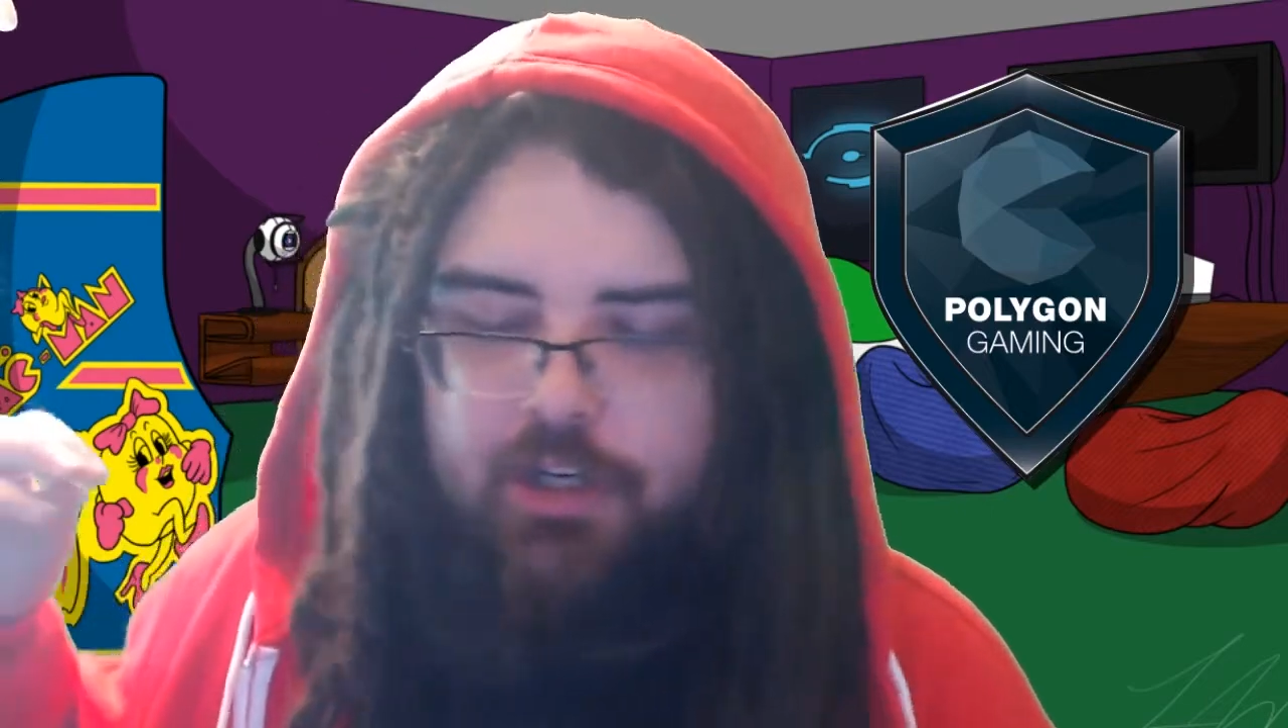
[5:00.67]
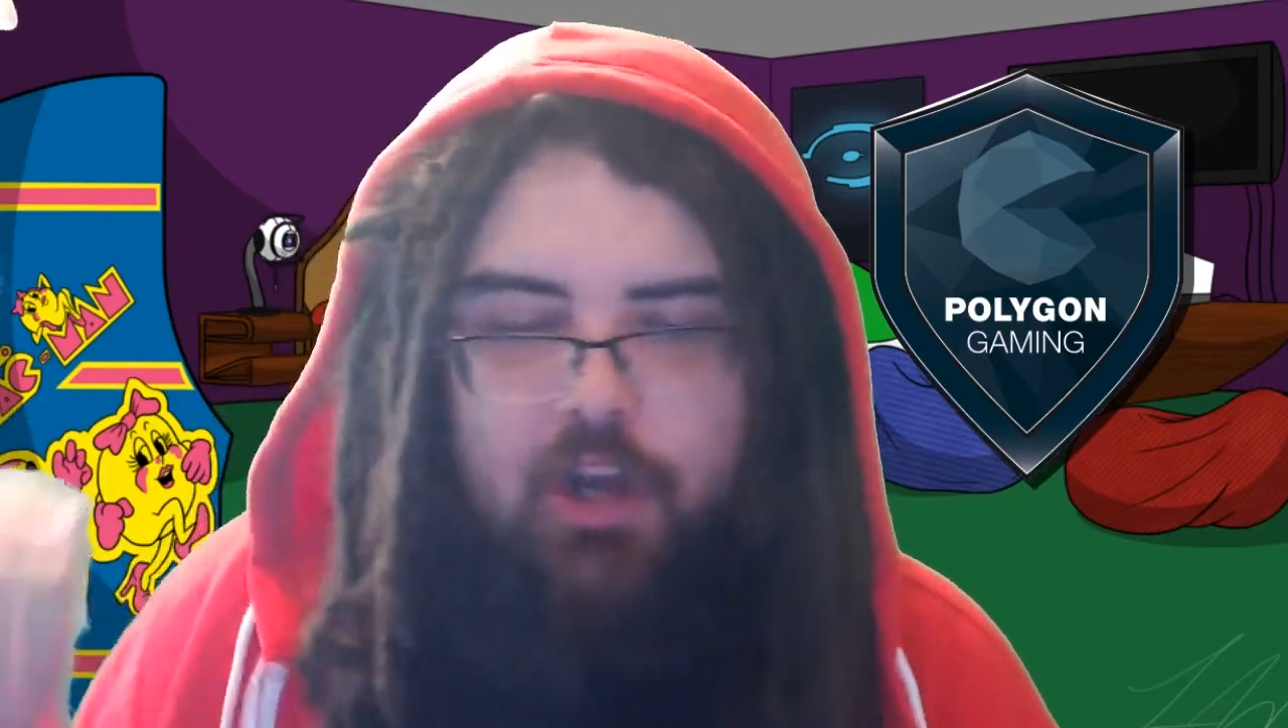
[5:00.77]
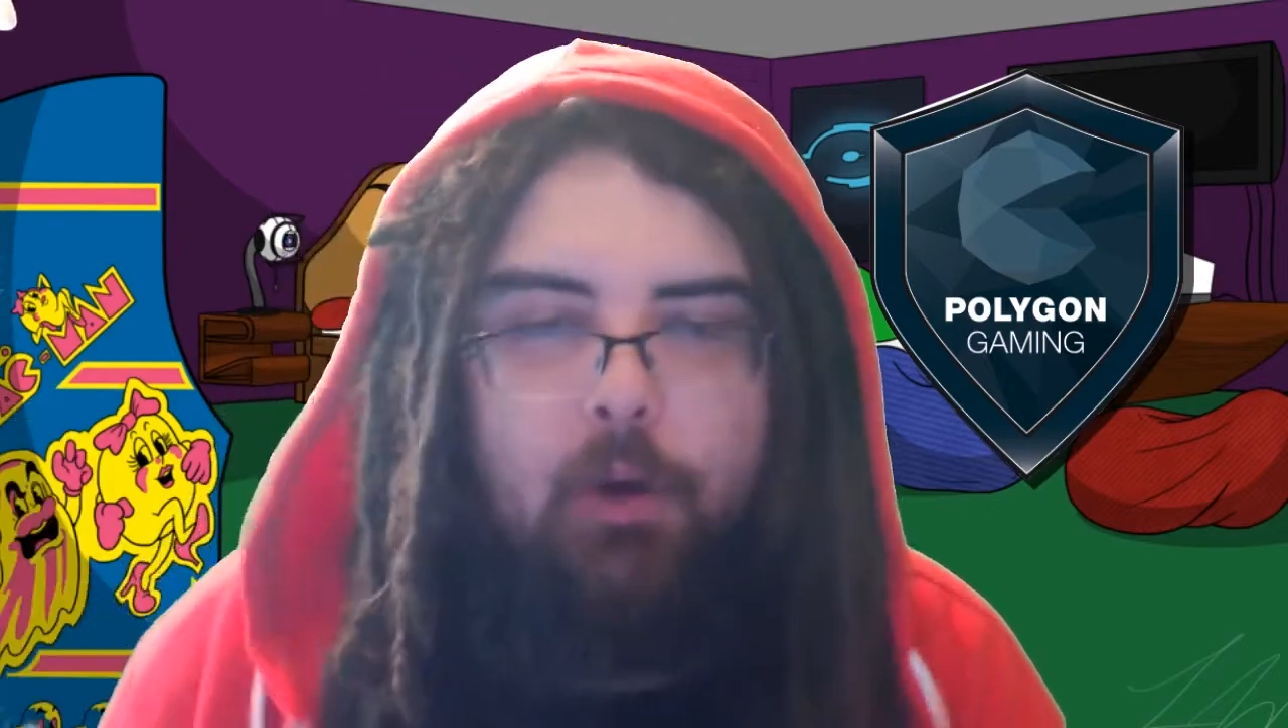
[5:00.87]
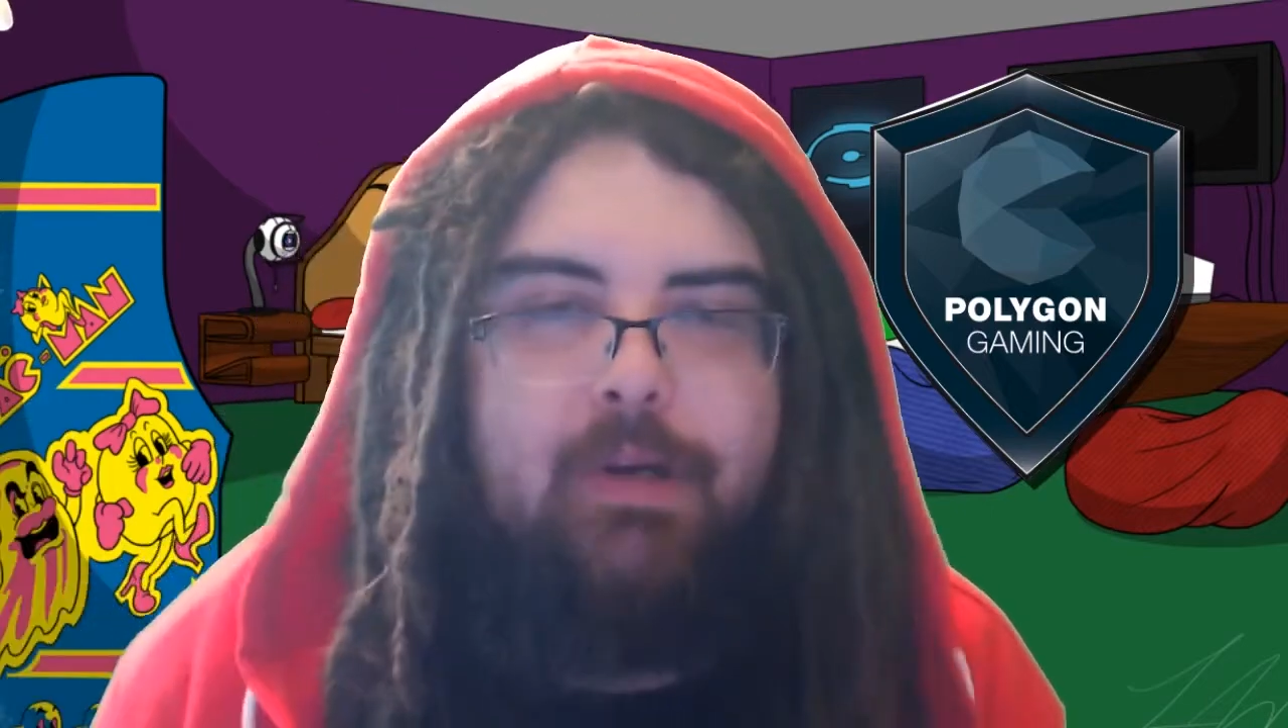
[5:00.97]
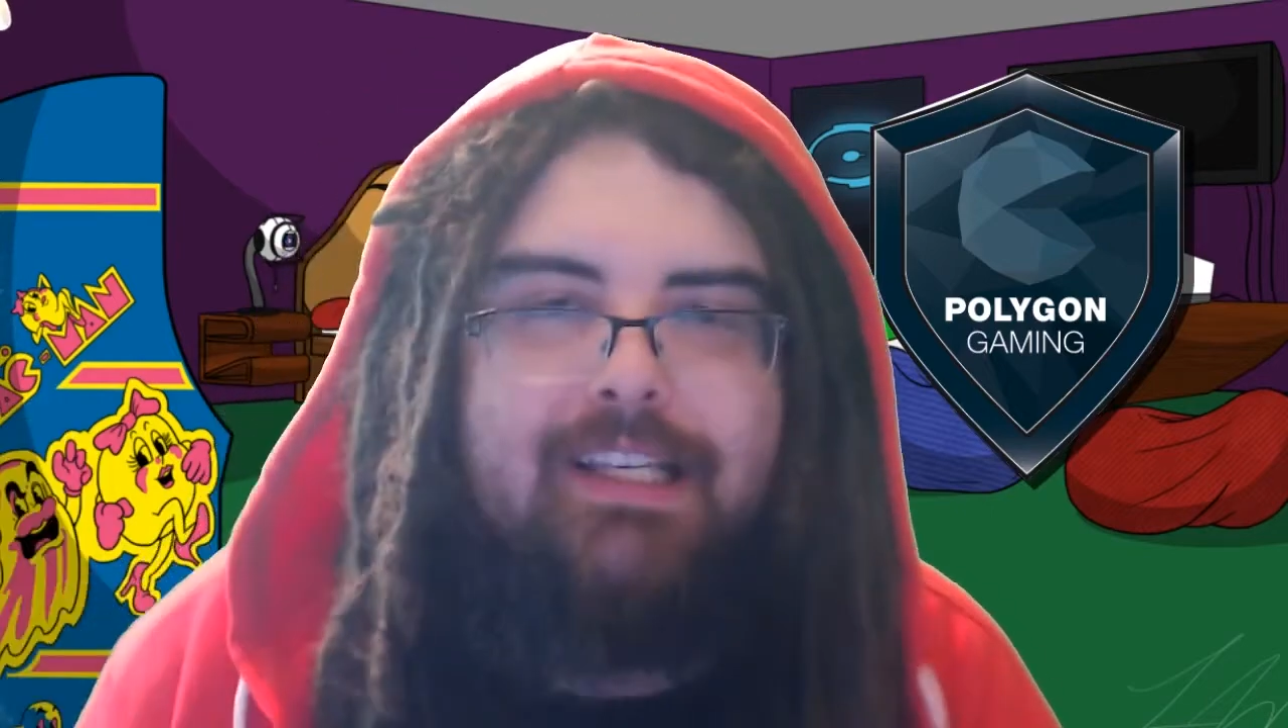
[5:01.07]

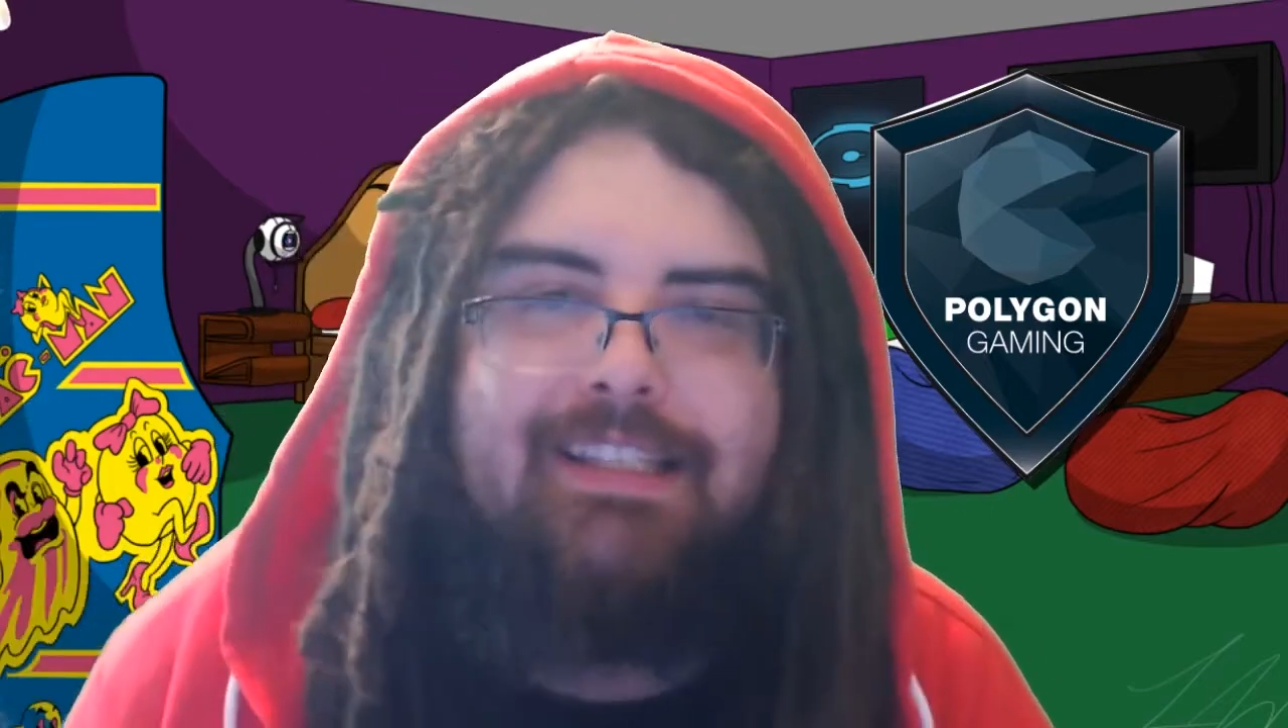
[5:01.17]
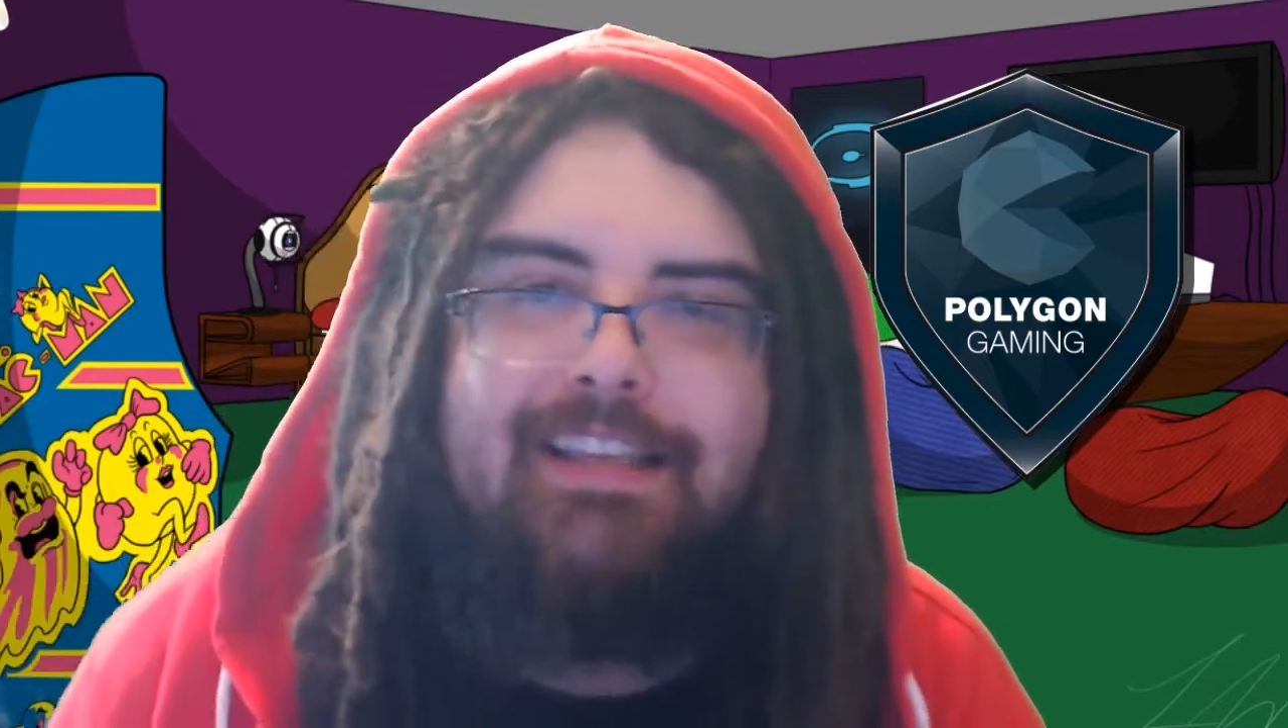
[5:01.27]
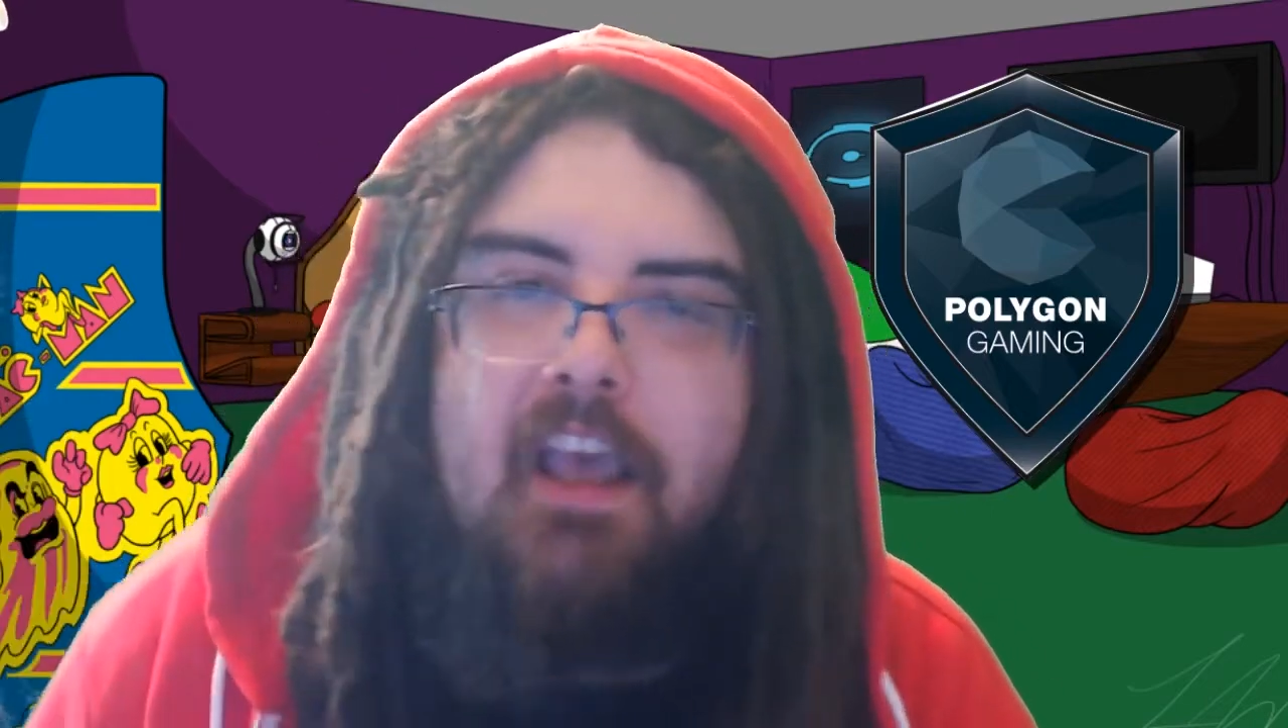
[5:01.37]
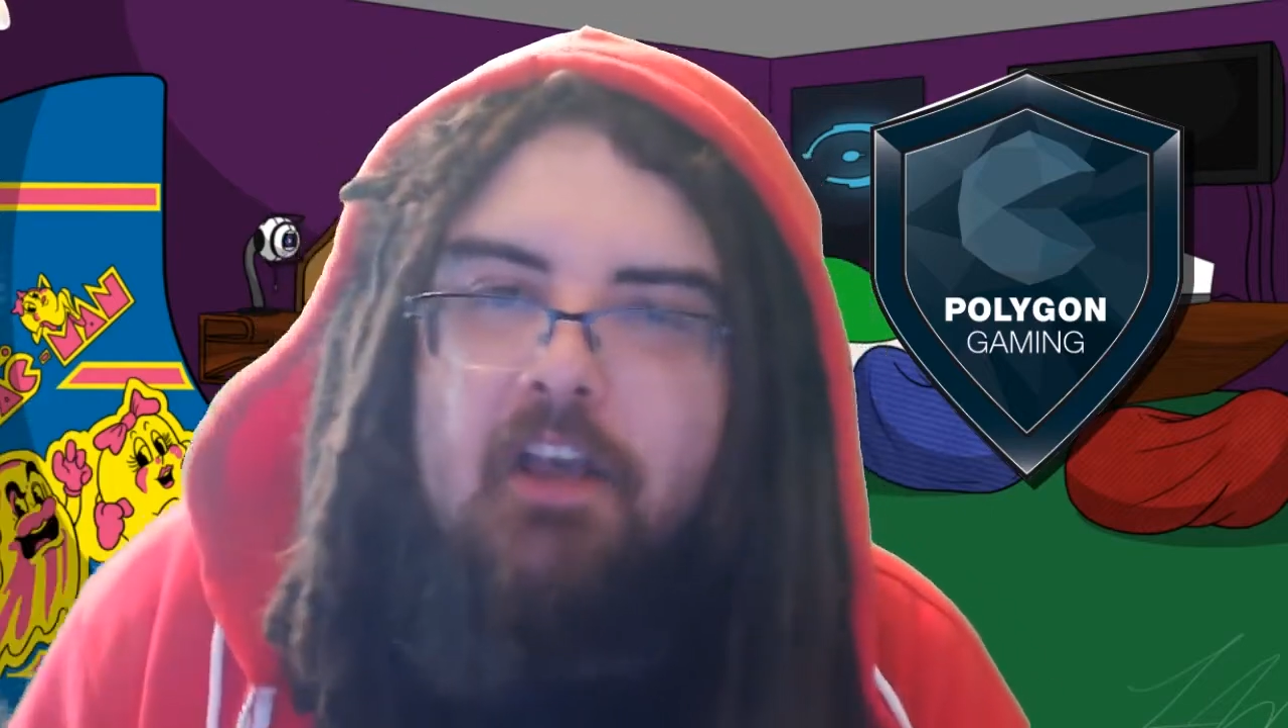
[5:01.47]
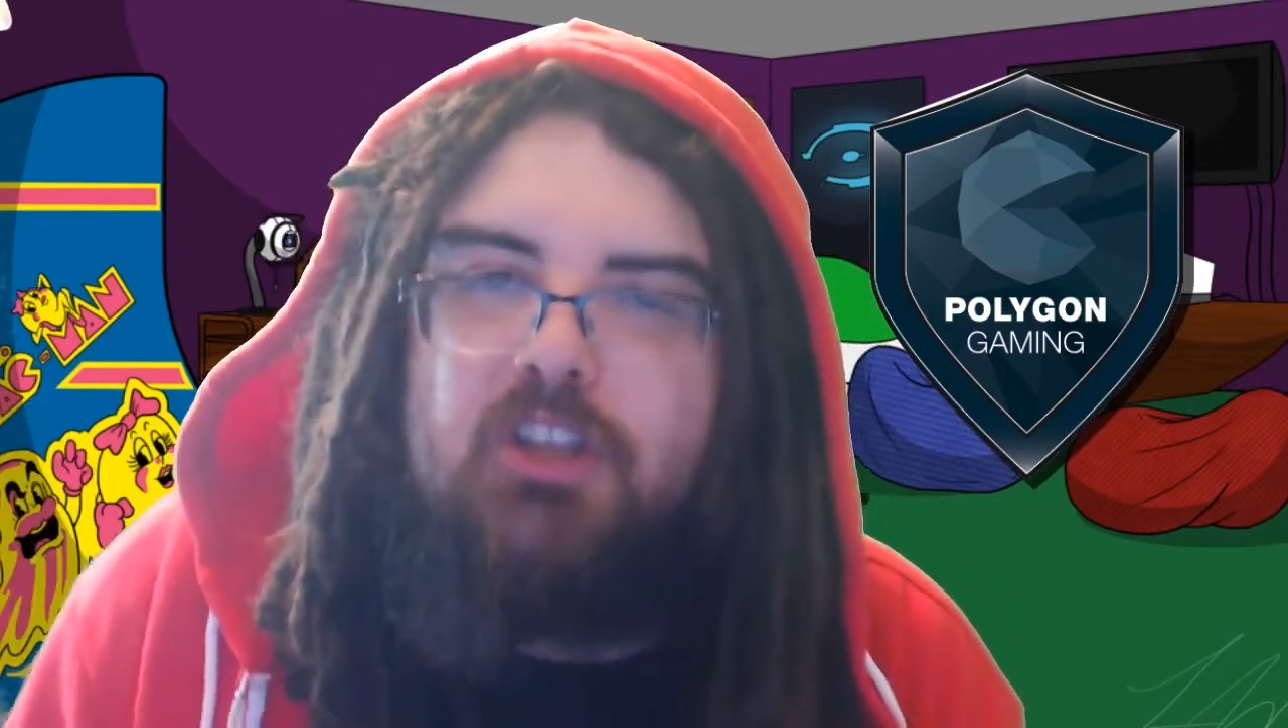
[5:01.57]
notice